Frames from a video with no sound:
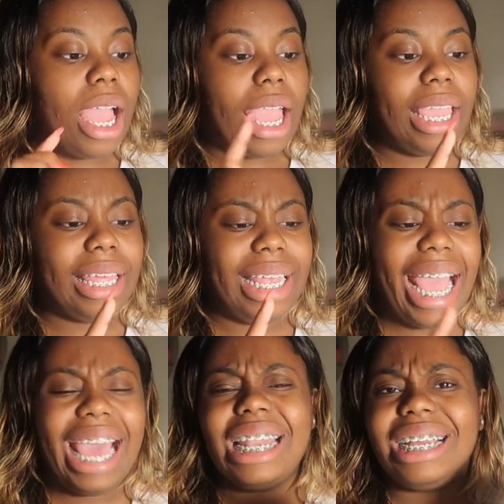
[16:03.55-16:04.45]
And it
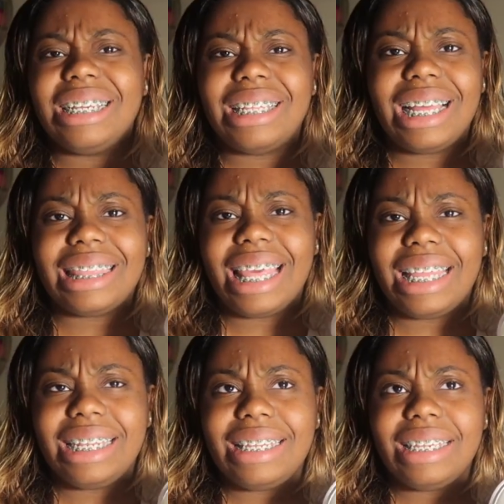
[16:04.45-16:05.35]
had
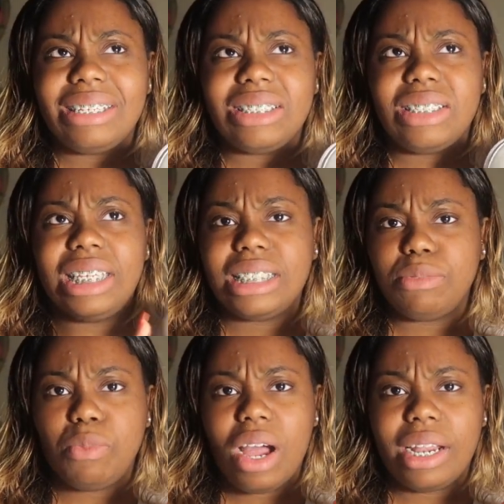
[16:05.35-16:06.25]
that this
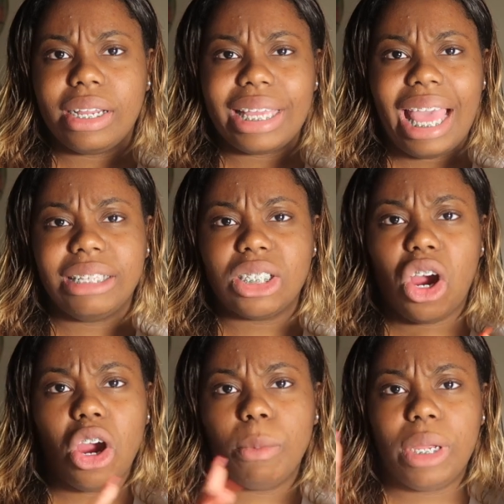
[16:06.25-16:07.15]
product has
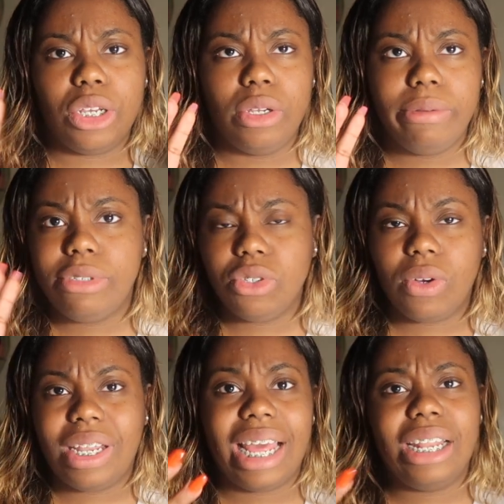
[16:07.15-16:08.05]
carbon
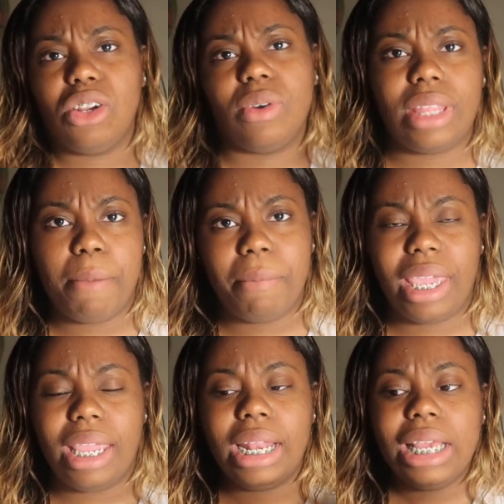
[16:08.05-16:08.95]
neutral and I didn't know what that
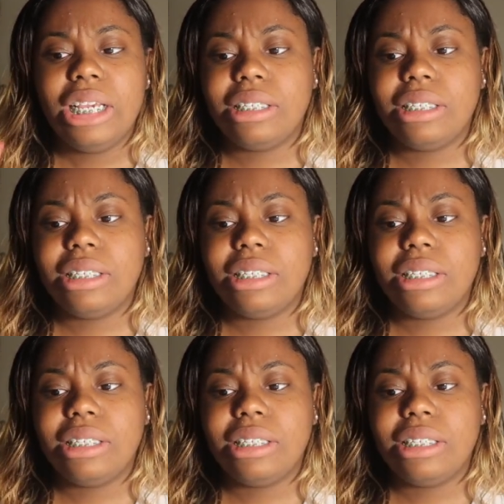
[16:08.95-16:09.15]
means.